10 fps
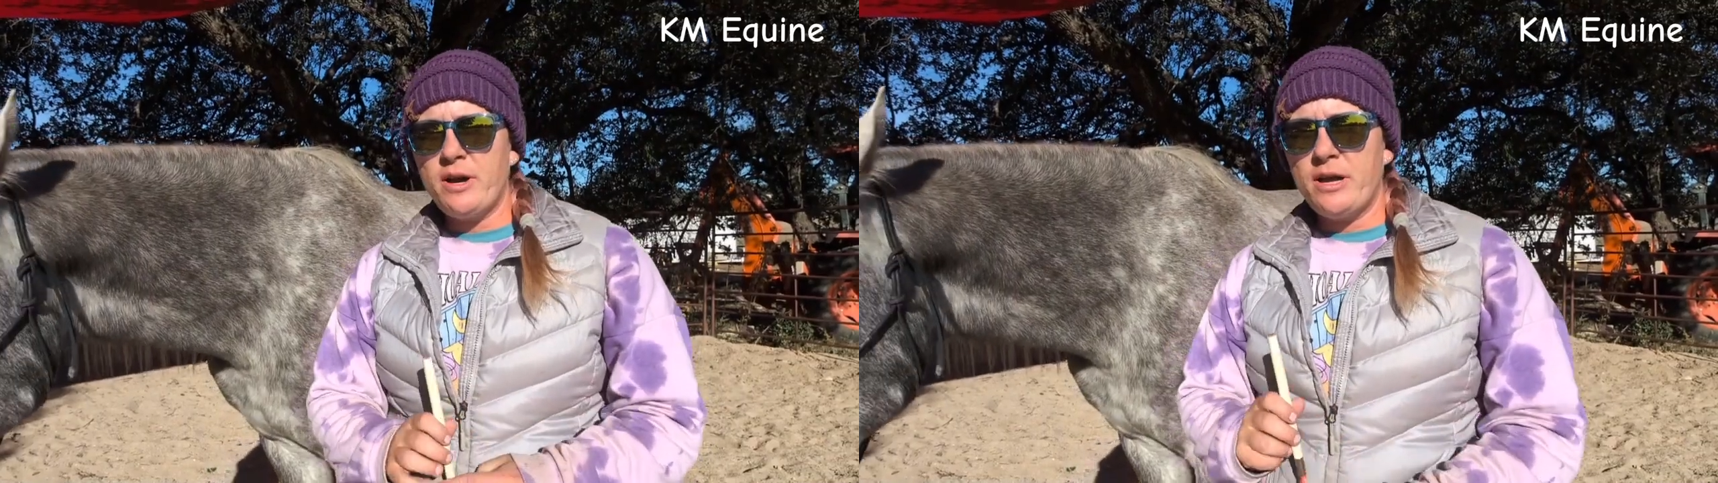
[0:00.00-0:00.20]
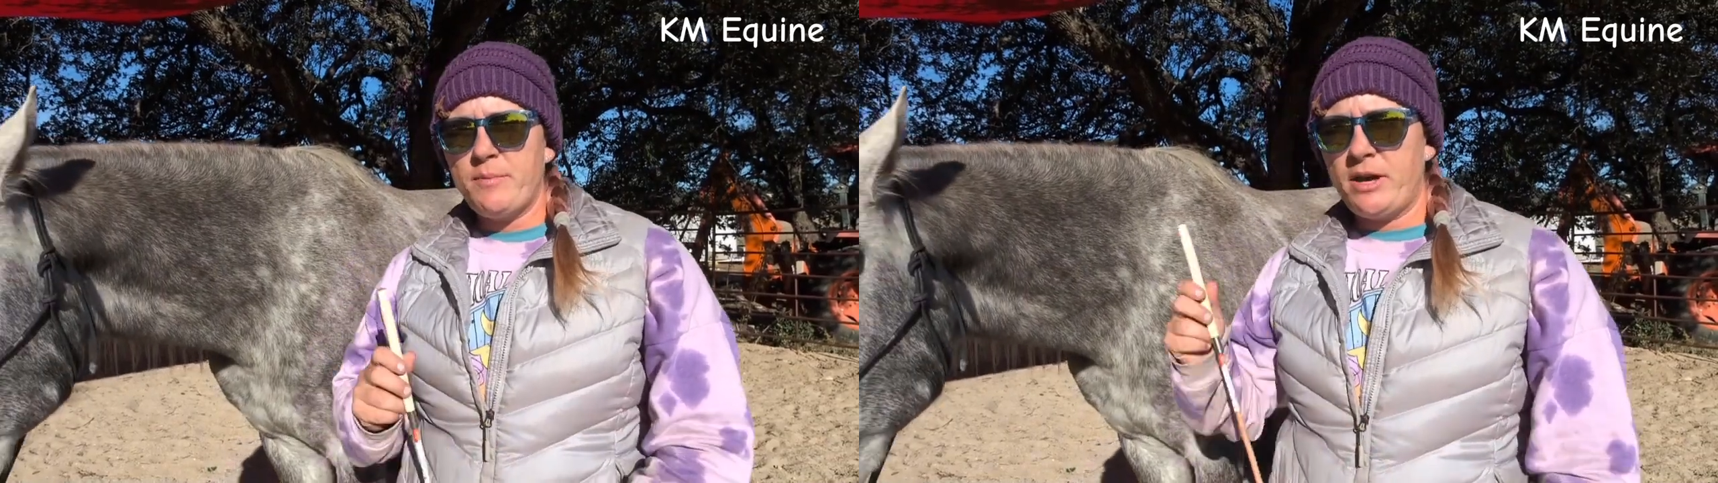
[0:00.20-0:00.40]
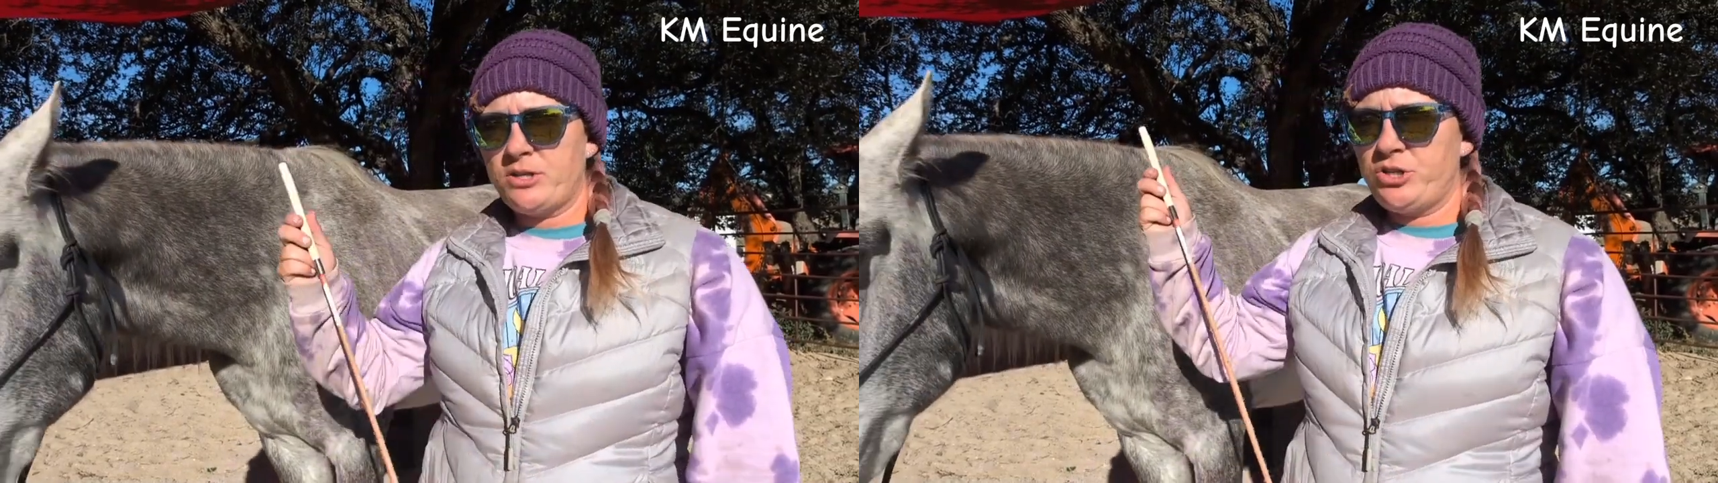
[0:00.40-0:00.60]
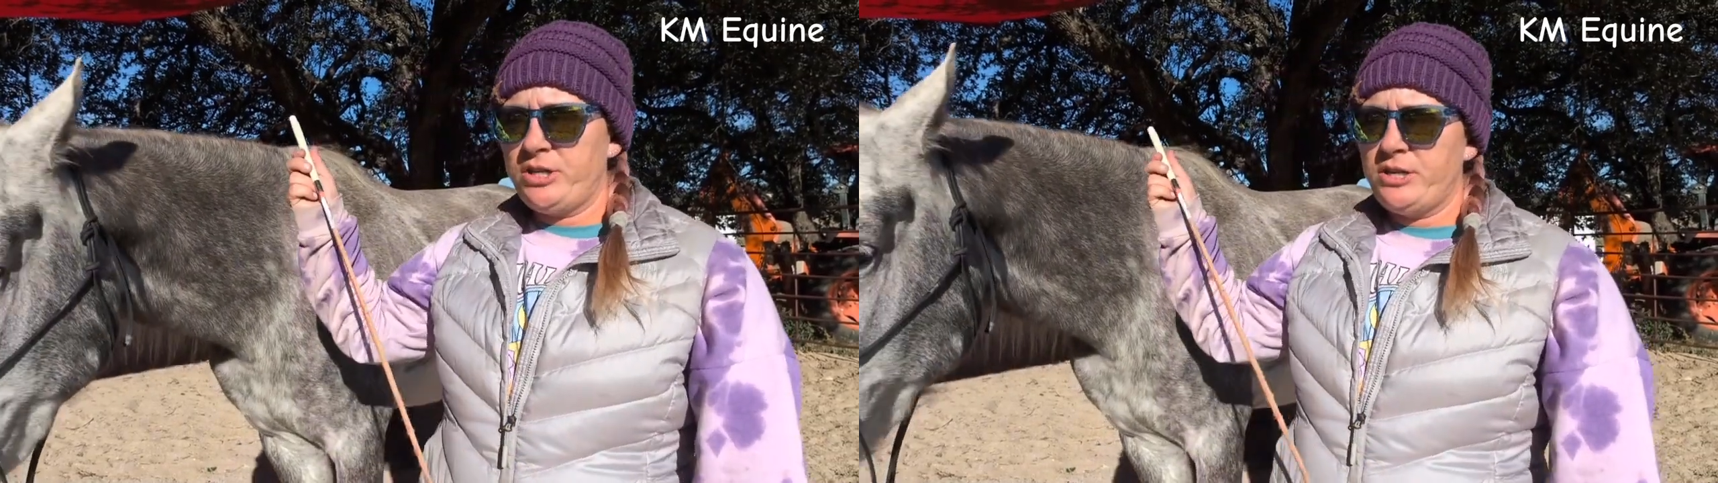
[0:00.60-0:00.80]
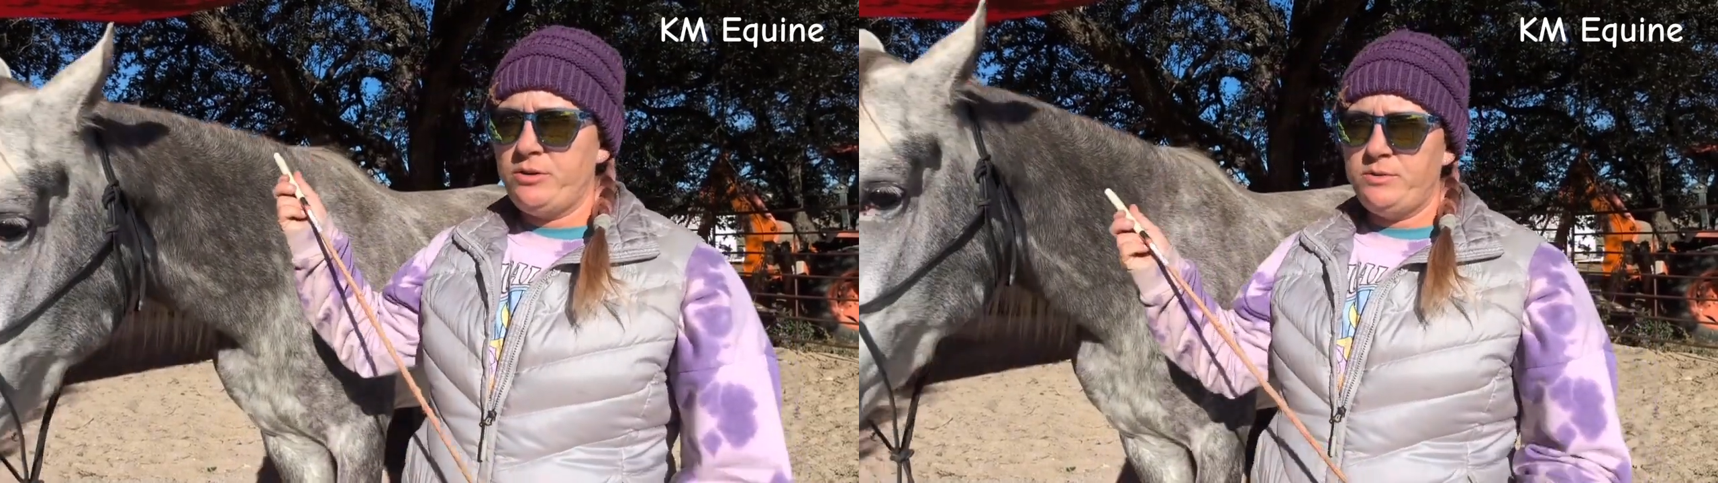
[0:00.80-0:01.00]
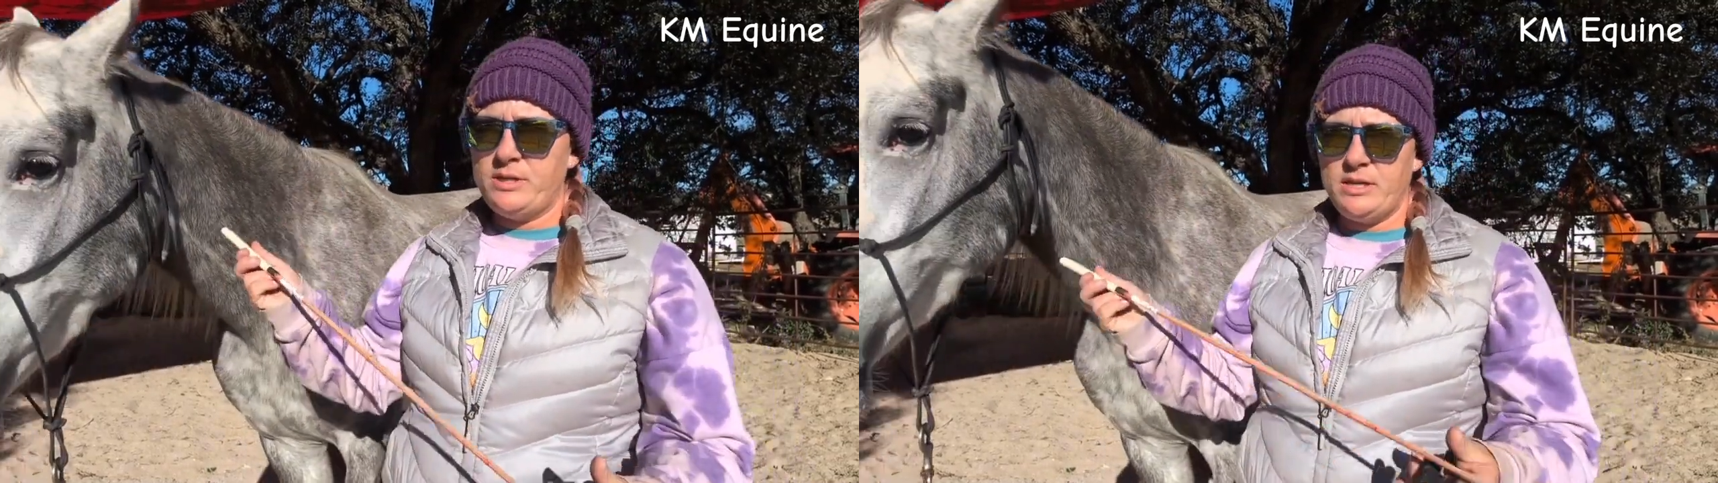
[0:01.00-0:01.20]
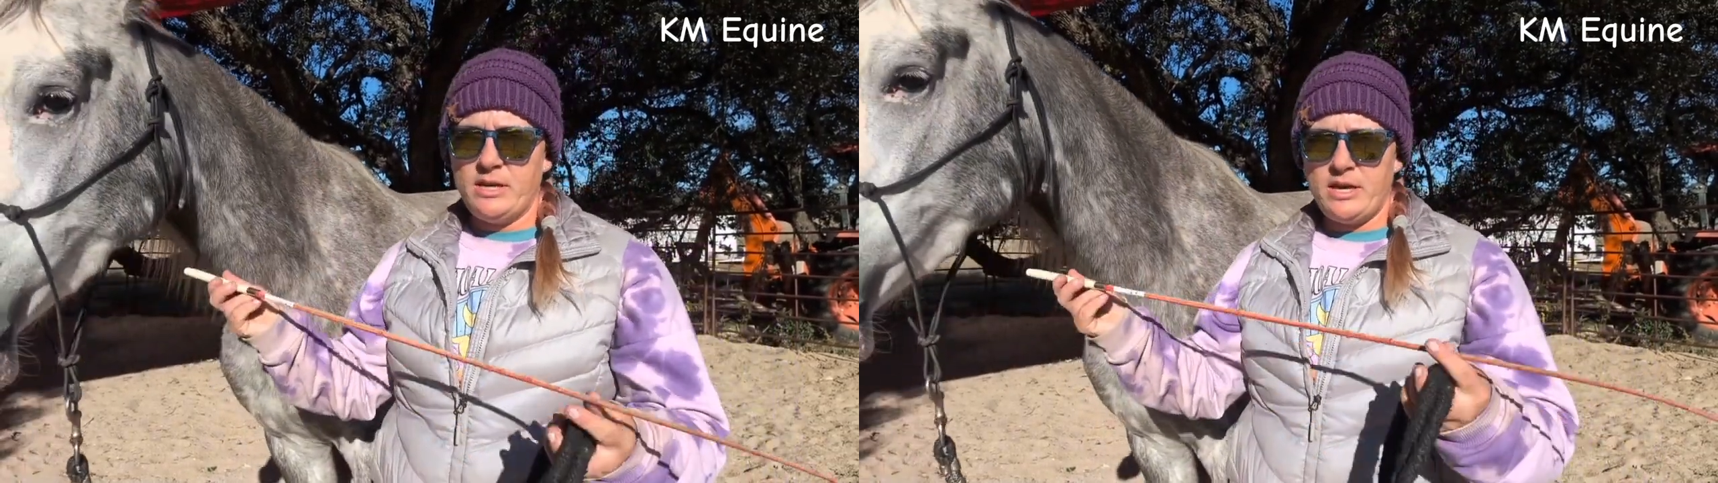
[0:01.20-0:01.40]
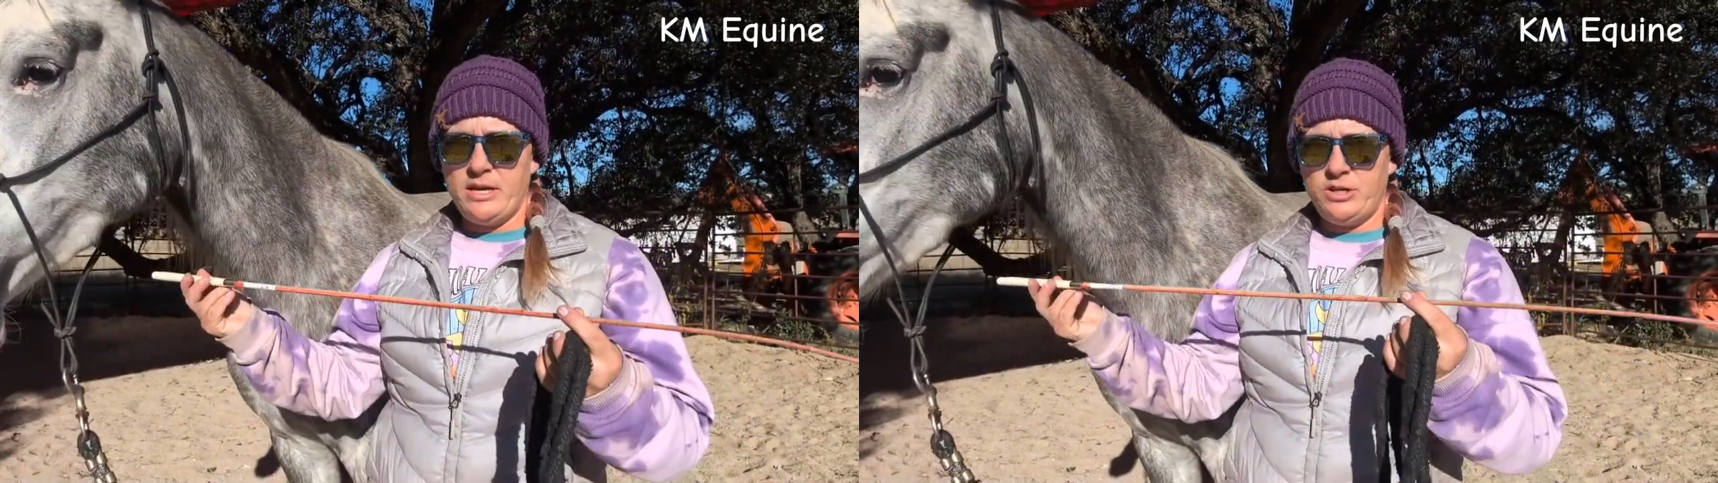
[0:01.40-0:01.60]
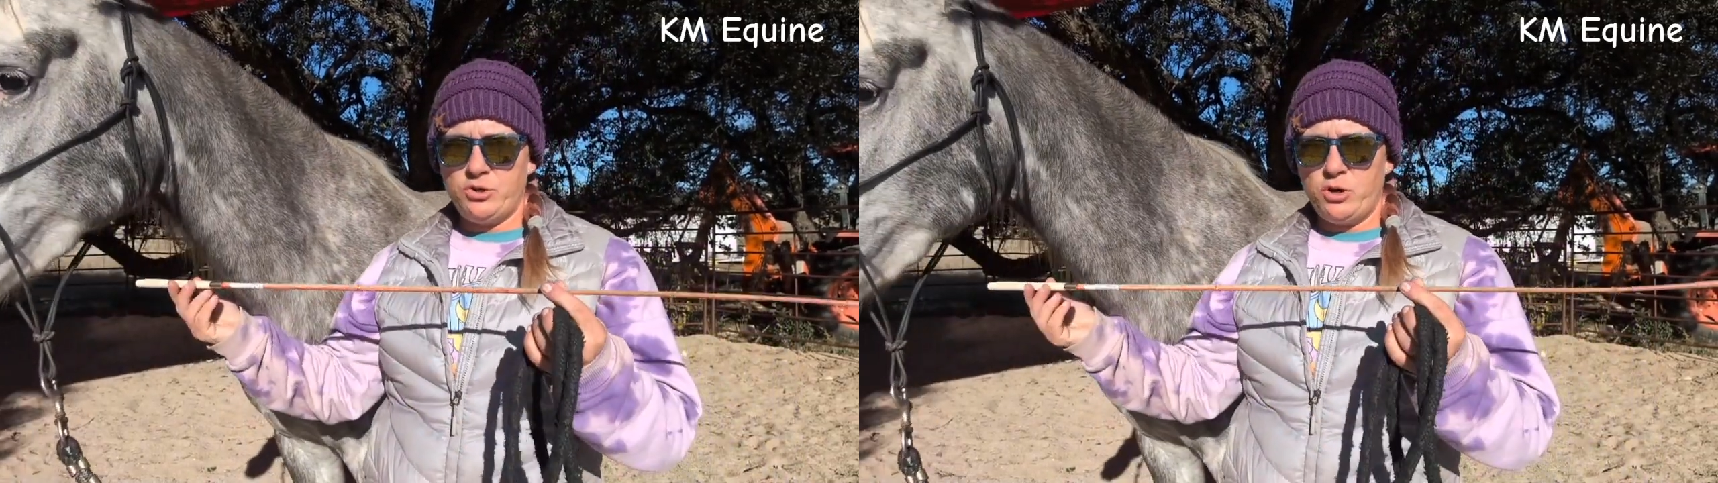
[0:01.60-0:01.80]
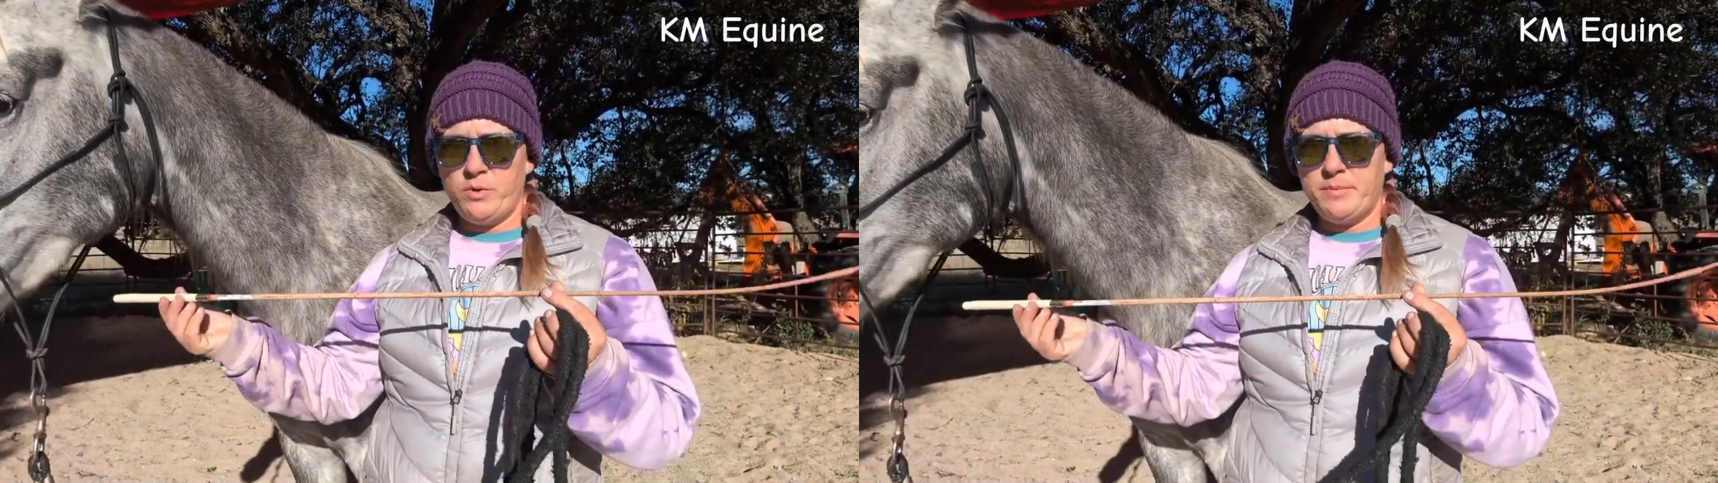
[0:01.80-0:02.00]
I am actually using a
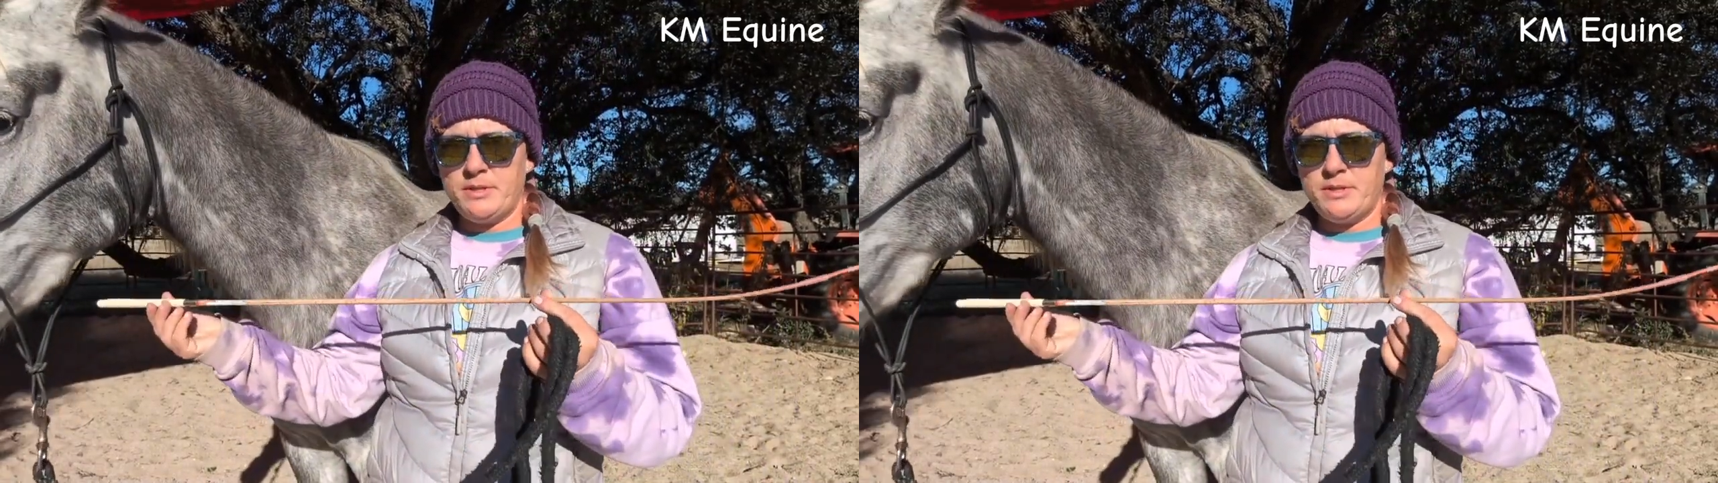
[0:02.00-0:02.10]
short whip.